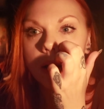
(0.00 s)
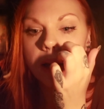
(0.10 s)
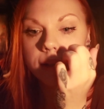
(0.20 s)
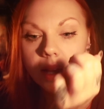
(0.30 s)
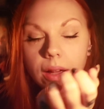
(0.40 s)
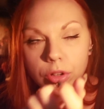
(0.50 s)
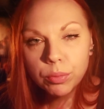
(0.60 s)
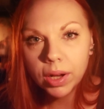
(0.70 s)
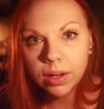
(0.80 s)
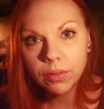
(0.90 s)
And yeah, you
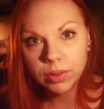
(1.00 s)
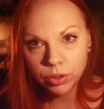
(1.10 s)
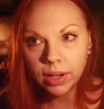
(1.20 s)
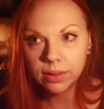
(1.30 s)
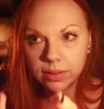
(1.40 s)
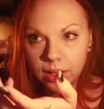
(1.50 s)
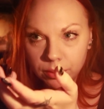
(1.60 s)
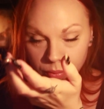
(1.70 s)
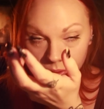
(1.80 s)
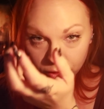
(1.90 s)
might have attracted
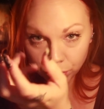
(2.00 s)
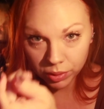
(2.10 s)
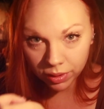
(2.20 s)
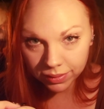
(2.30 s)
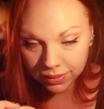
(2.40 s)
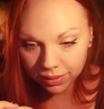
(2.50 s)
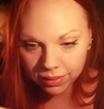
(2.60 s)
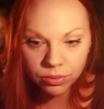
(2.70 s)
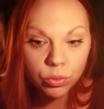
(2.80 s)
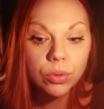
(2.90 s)
that, but it's because
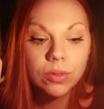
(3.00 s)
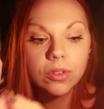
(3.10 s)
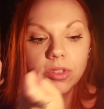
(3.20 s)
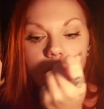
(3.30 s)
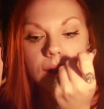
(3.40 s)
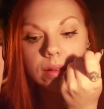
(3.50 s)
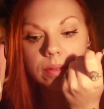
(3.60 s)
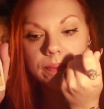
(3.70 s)
it's wounds that